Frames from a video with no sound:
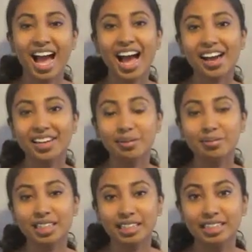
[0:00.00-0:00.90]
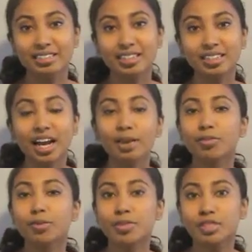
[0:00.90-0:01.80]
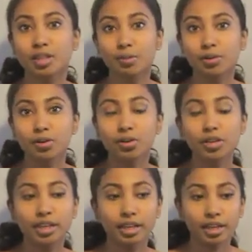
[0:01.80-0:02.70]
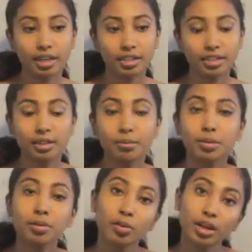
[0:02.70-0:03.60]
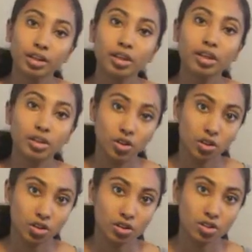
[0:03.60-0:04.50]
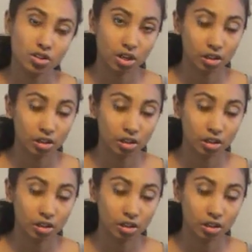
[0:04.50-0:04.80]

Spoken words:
Hi, I'm Sangeeta. I'm from Singapore and I did the Babywearing course,